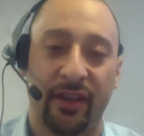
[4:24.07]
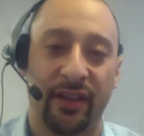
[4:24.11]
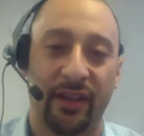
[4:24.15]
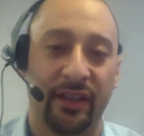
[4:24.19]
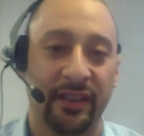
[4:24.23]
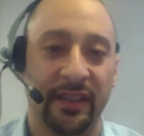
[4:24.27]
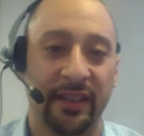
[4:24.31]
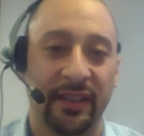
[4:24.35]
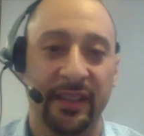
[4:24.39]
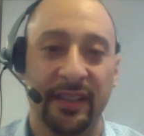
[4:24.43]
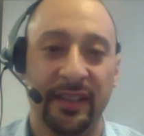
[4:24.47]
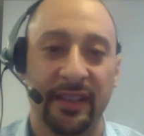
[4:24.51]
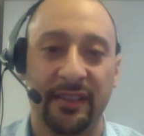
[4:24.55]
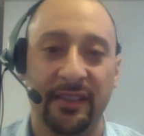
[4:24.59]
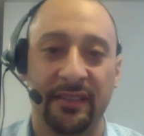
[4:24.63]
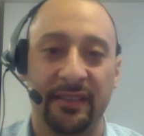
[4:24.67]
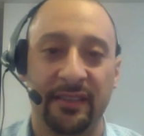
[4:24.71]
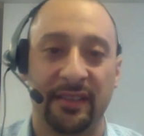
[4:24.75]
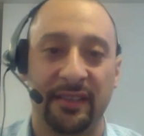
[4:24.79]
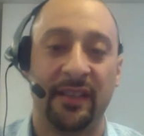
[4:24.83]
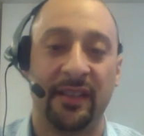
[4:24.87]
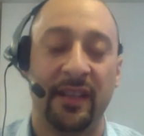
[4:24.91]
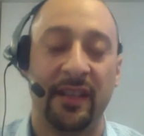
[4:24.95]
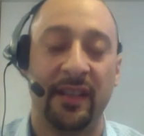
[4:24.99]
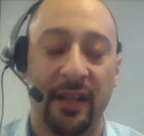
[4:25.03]
of leads
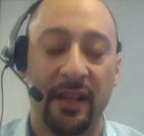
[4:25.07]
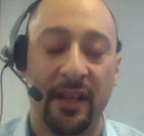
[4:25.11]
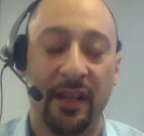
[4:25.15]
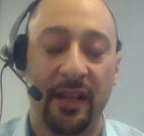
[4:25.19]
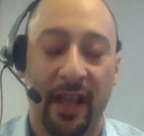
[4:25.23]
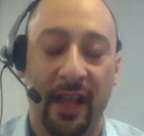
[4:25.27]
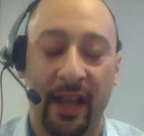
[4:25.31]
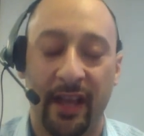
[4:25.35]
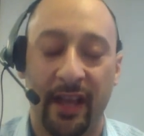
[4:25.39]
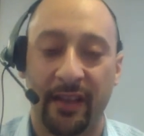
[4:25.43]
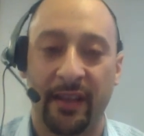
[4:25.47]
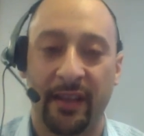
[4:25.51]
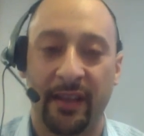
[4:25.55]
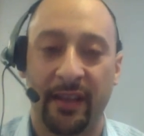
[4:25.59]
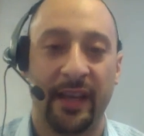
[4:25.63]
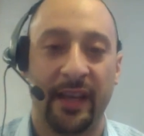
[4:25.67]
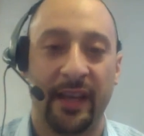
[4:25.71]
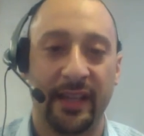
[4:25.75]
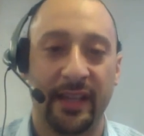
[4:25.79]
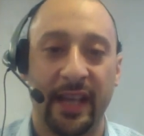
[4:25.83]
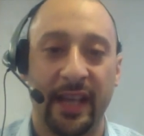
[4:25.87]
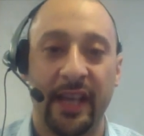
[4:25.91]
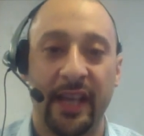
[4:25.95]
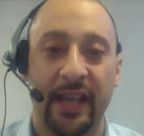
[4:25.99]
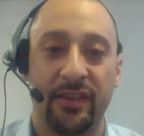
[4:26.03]
and
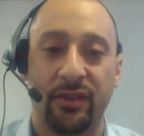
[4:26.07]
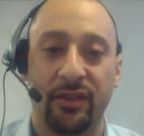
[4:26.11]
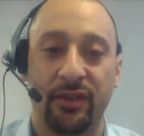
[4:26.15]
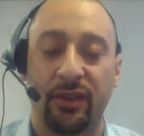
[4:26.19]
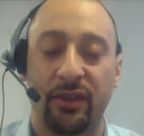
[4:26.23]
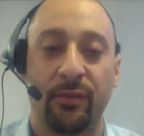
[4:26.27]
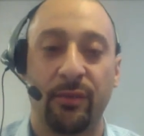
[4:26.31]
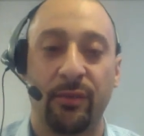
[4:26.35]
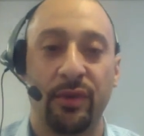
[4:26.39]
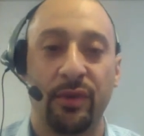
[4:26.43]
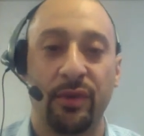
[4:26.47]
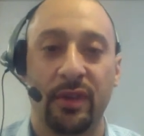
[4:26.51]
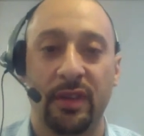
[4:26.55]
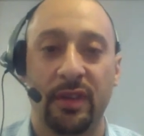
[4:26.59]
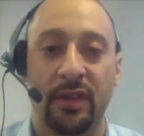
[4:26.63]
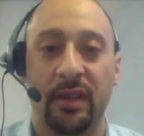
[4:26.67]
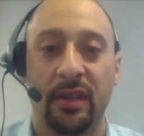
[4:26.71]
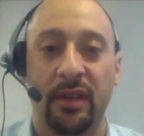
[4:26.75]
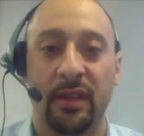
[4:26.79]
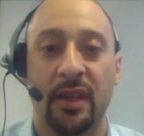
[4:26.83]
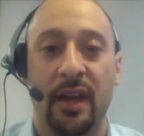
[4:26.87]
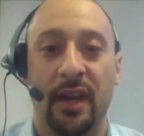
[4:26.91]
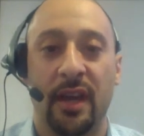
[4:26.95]
engaging your community,